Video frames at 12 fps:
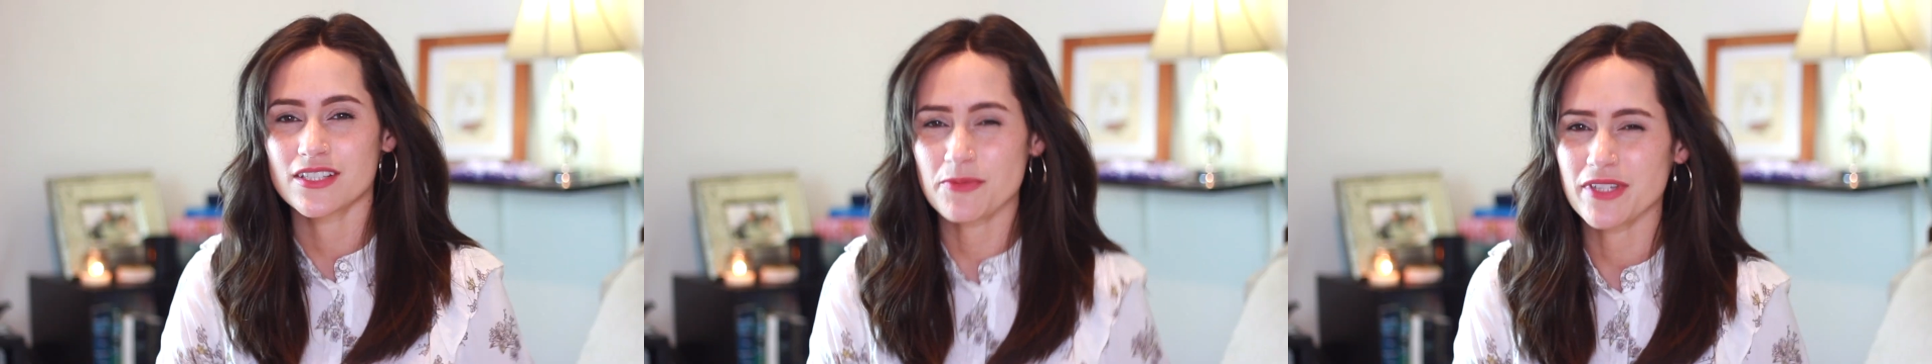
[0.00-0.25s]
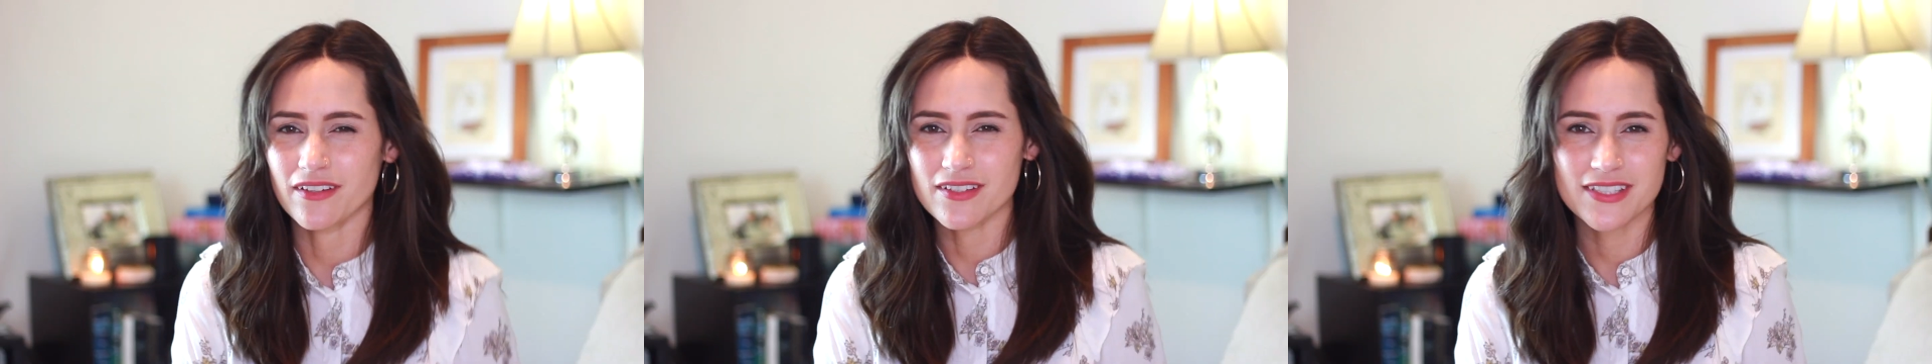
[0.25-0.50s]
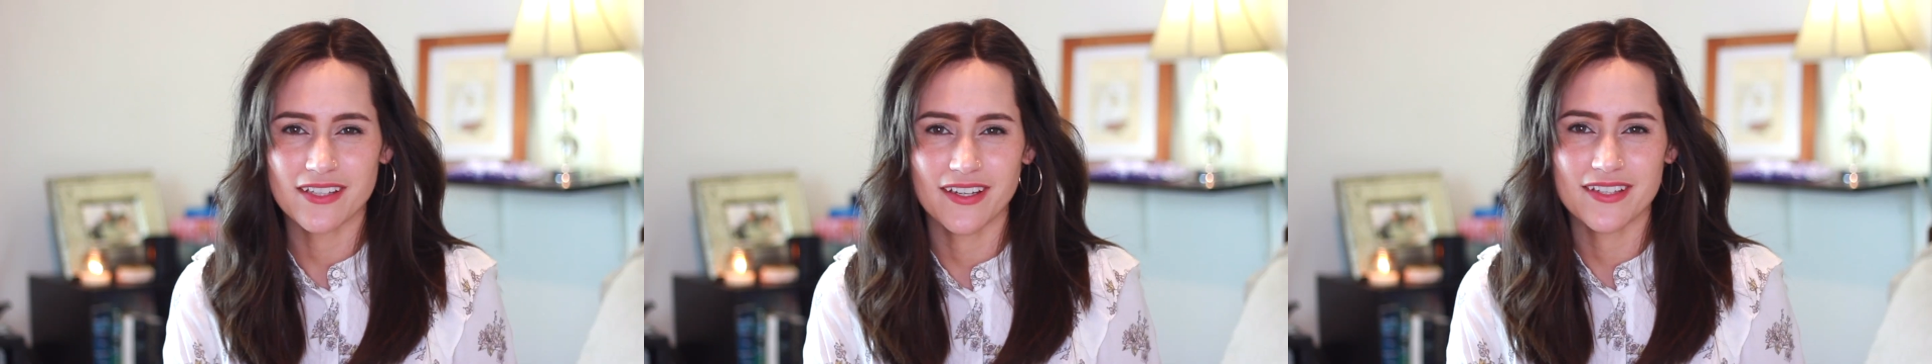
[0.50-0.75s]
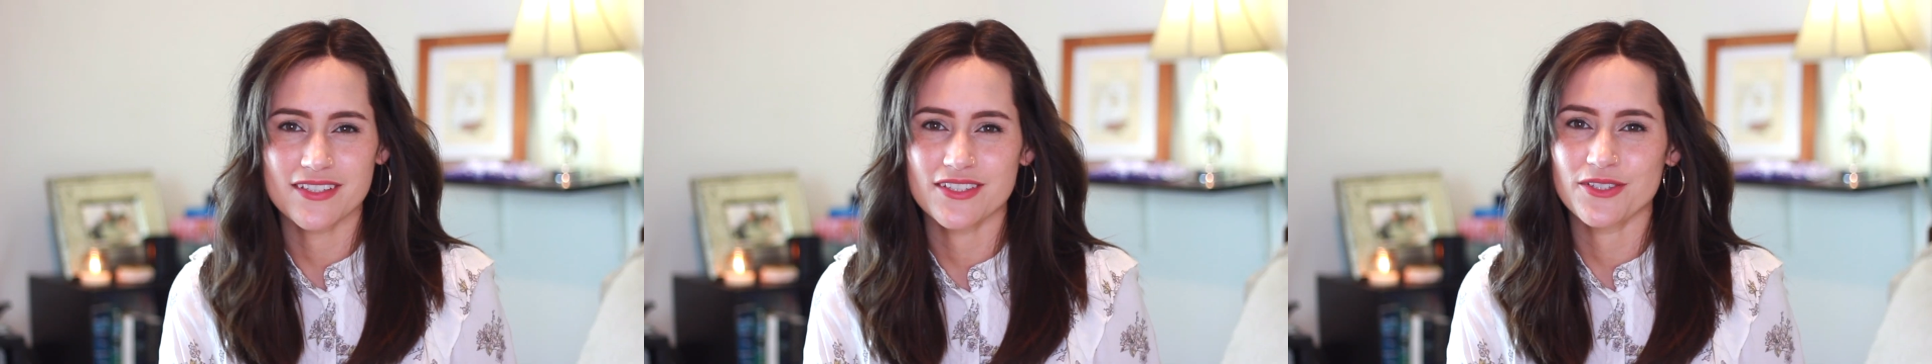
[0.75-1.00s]
Something else I
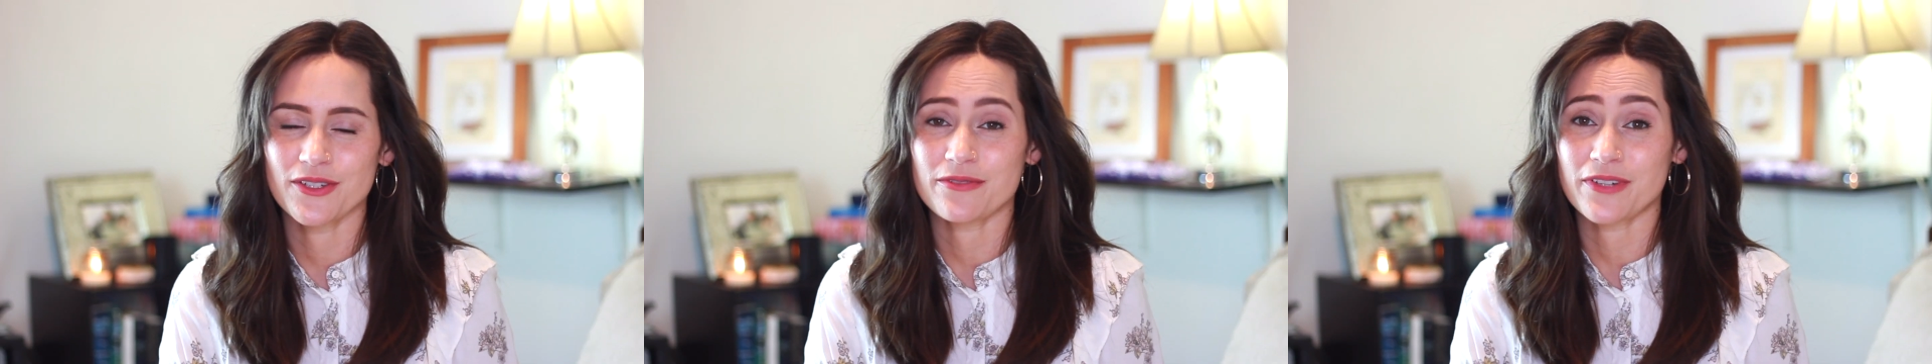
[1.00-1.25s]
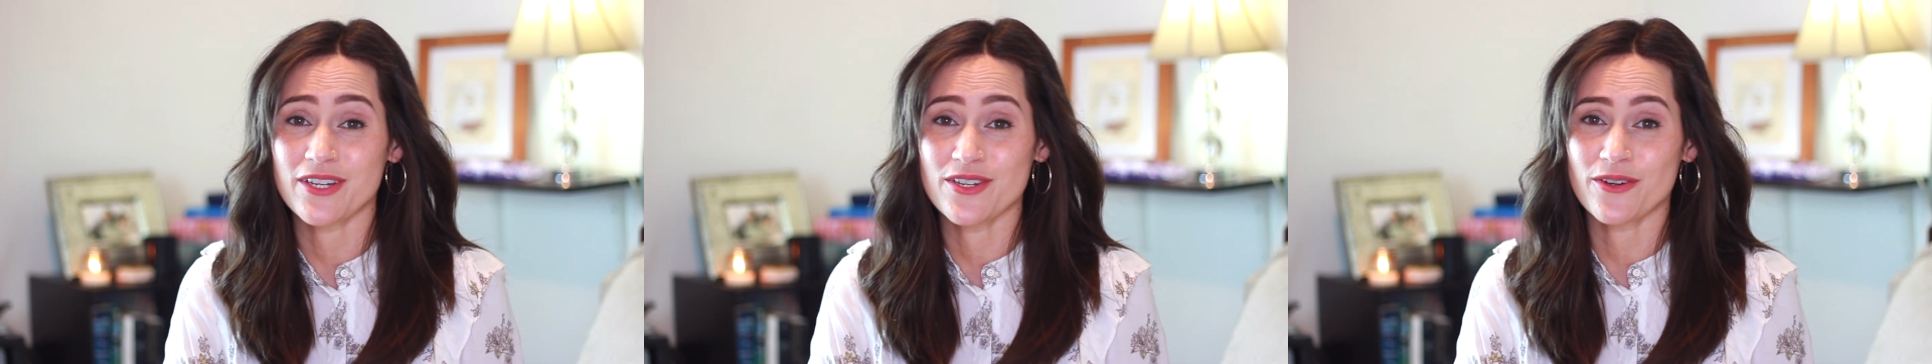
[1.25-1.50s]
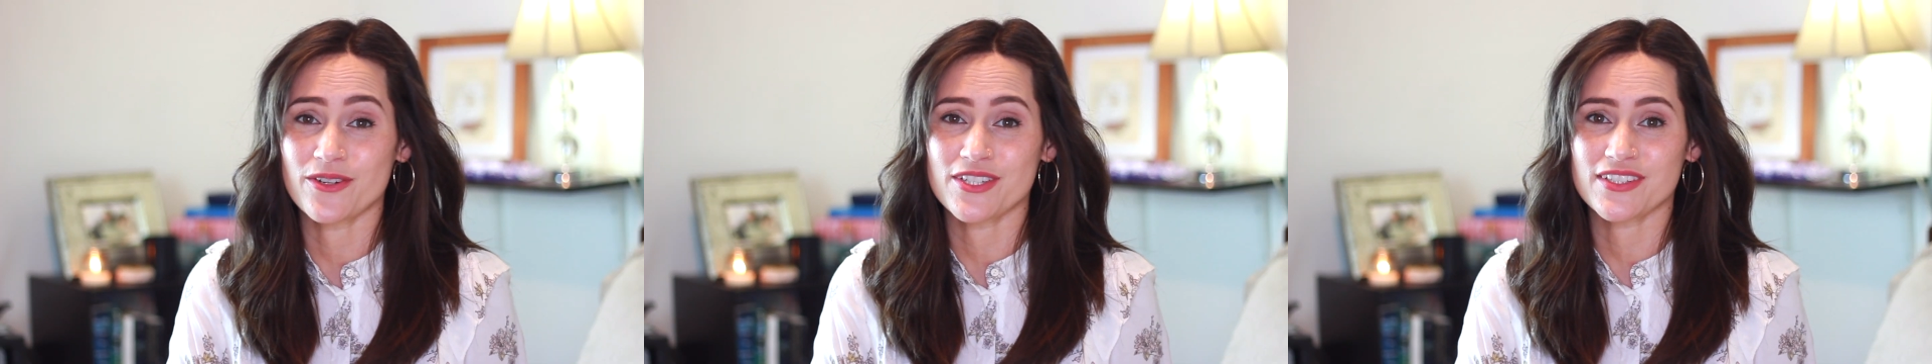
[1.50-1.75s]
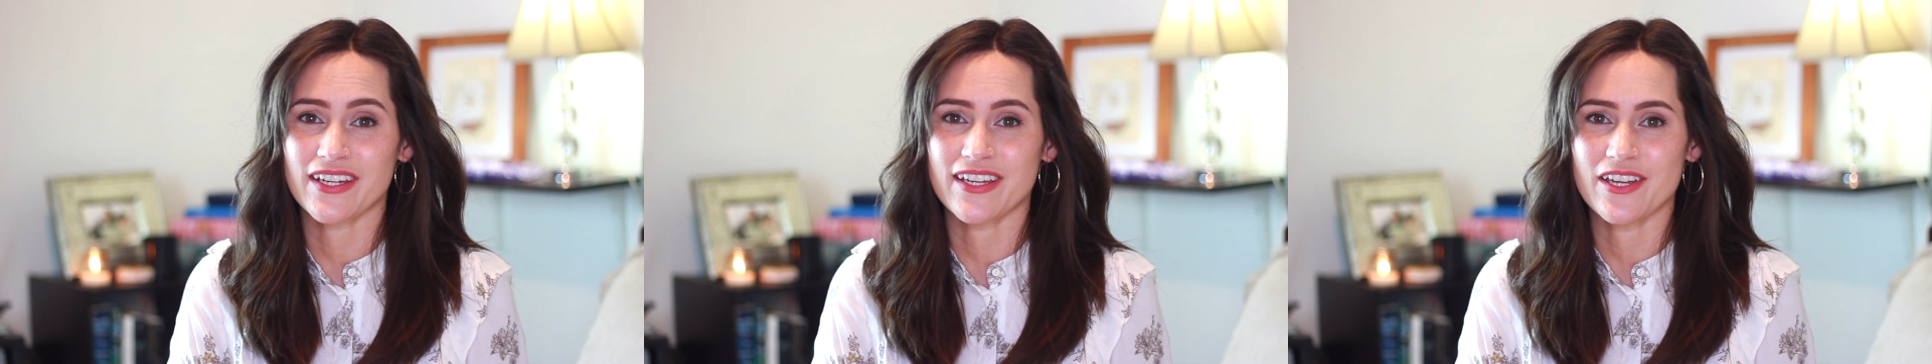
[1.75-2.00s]
like to do if I
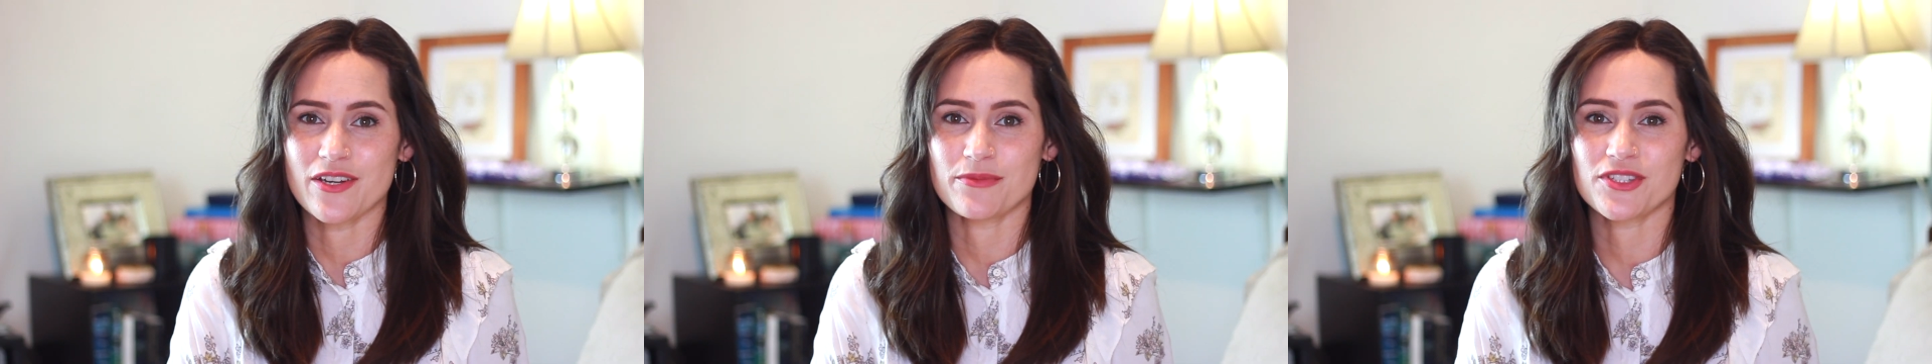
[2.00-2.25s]
notice I am